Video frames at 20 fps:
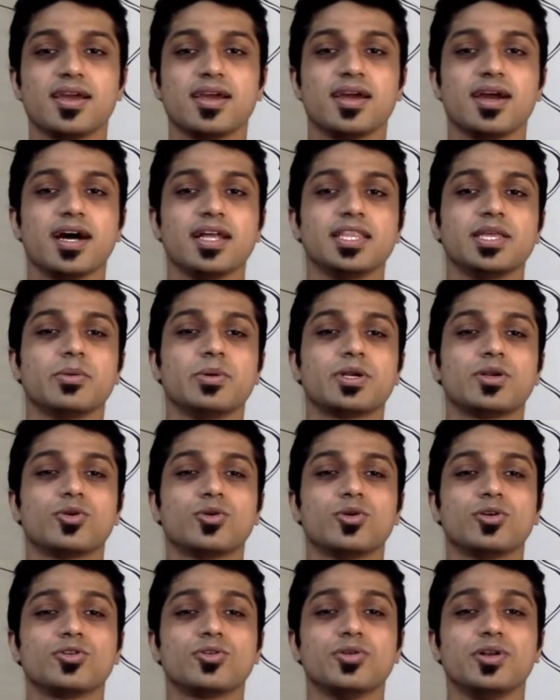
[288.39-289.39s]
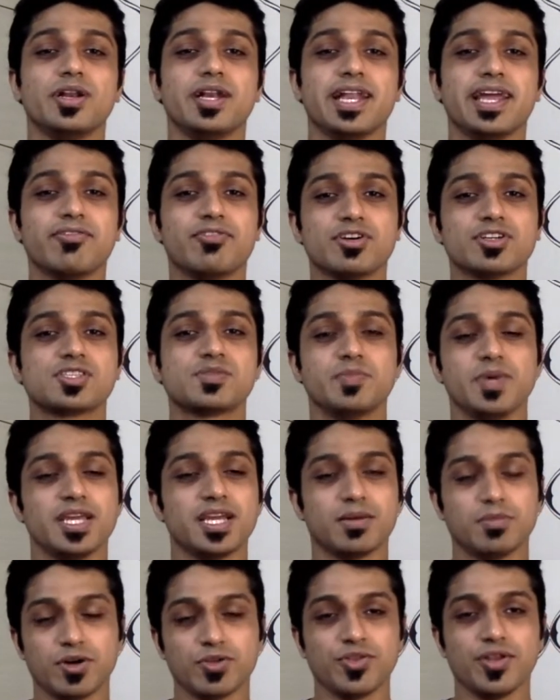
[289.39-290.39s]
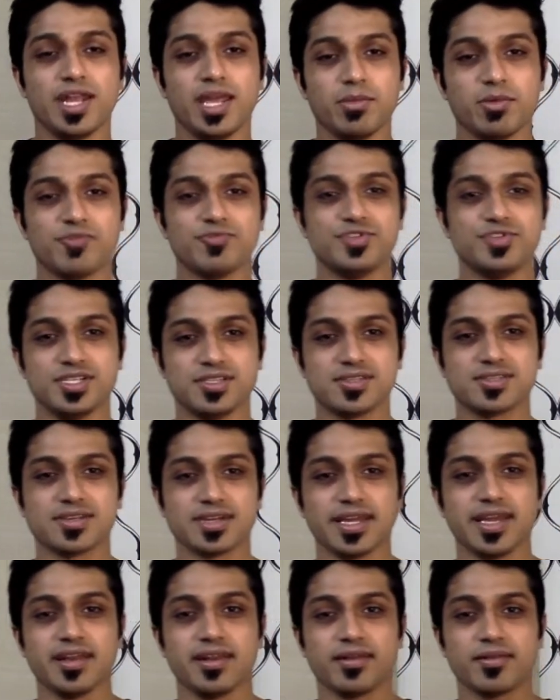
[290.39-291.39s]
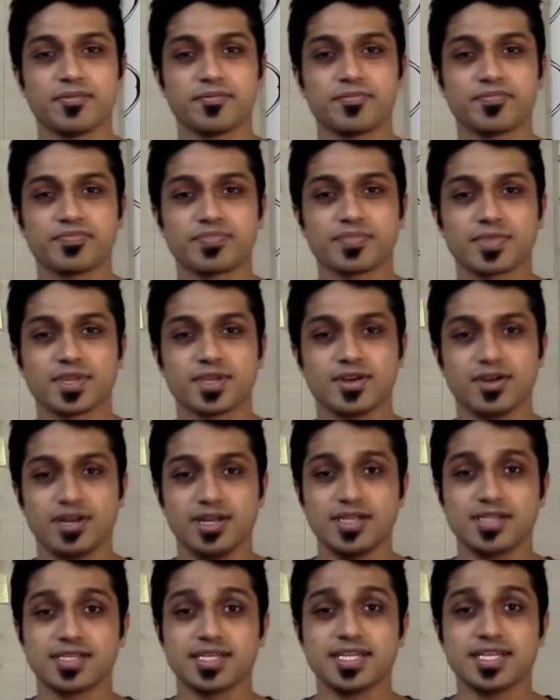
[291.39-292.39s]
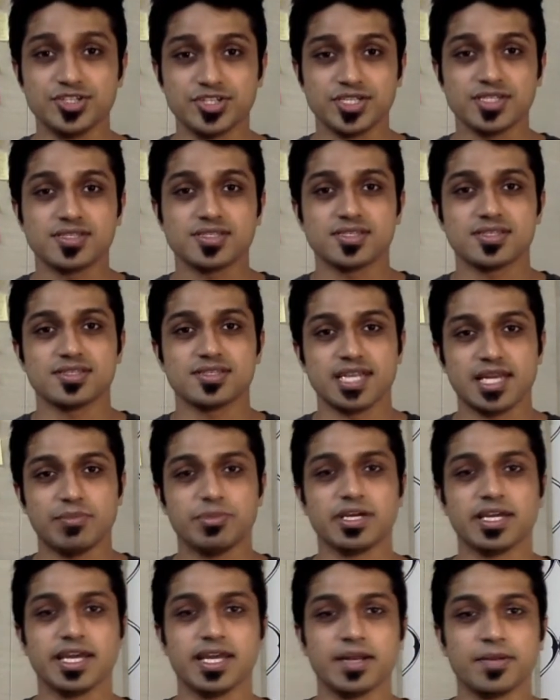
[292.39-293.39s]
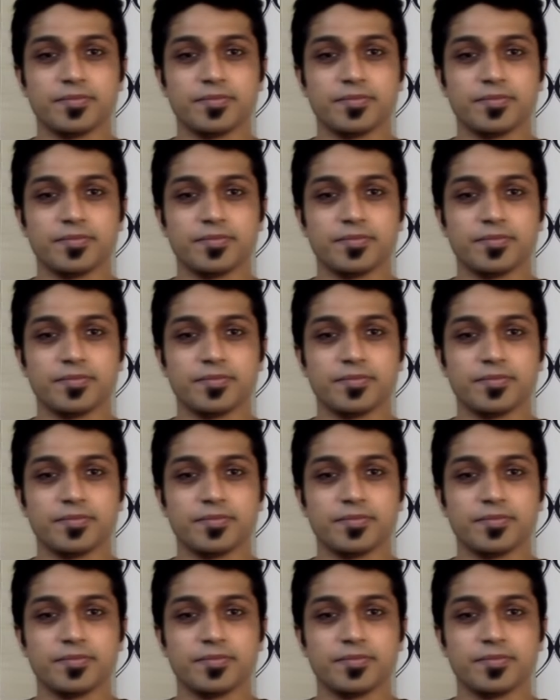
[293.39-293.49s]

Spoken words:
And they were told to never speak about the name of Jesus again, or at least in Jesus' name again.